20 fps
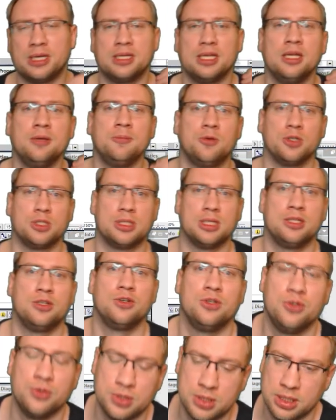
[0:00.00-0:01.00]
inputs that
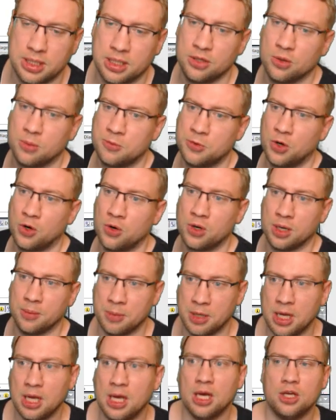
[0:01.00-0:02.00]
you're using in your
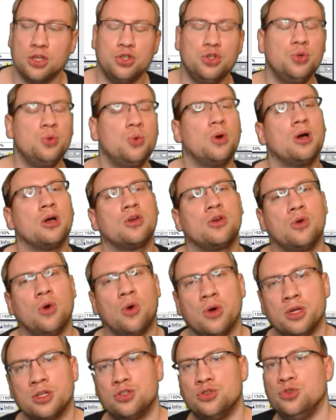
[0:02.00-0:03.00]
program, you are
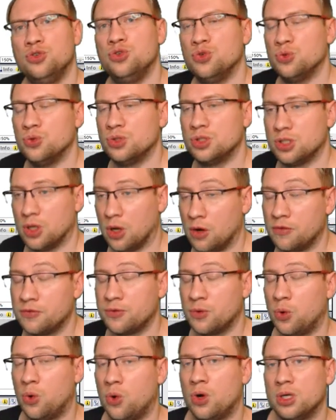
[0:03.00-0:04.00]
going to use,
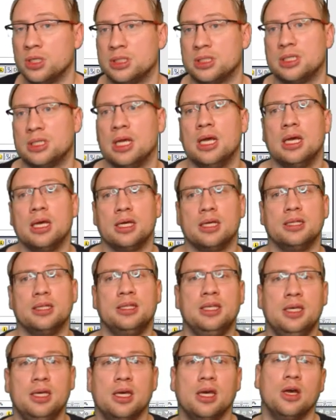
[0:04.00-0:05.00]
of course,
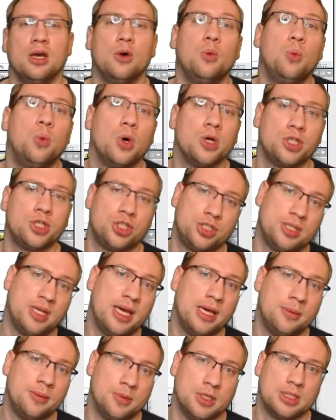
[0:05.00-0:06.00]
the watch
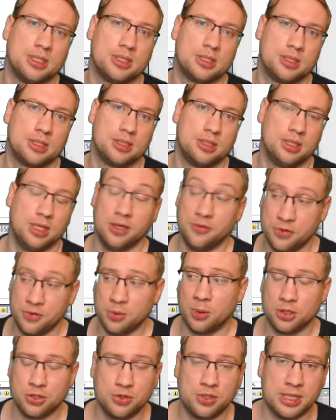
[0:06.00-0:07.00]
tables if
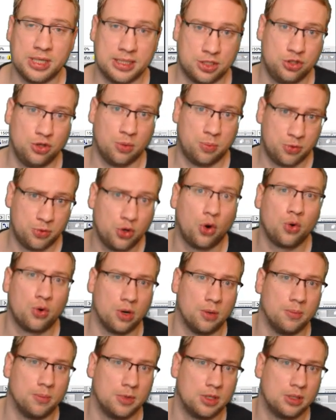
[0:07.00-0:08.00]
you want to test your
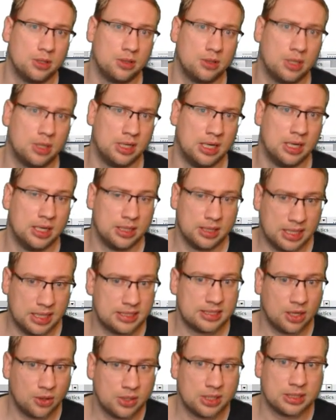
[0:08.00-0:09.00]
program, right?
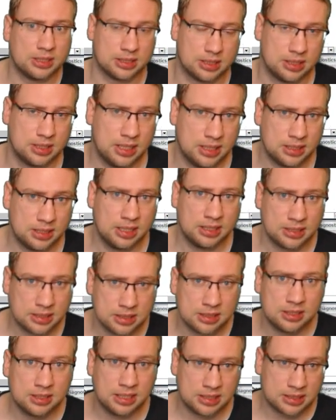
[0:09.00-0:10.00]
That's how it is.
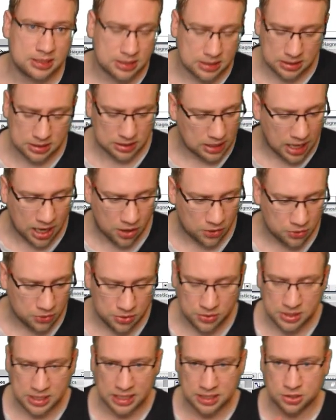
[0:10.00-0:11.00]
That's how
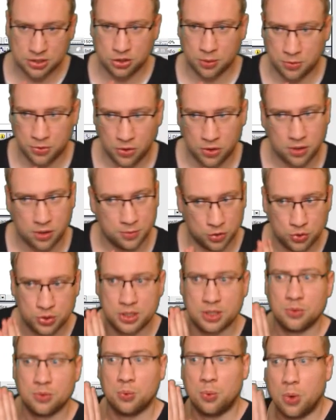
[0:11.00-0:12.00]
you test your program,
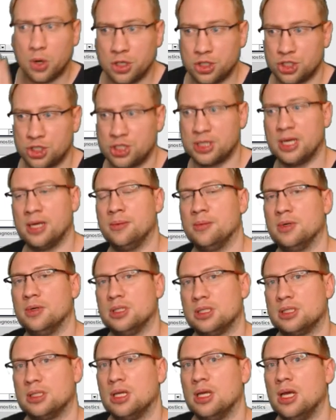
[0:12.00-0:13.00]
using watch
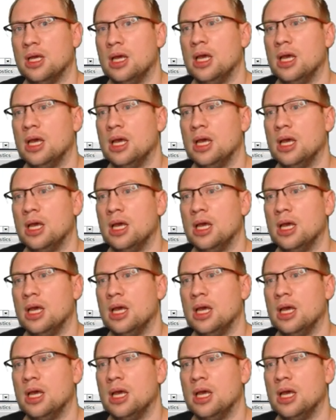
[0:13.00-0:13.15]
tables.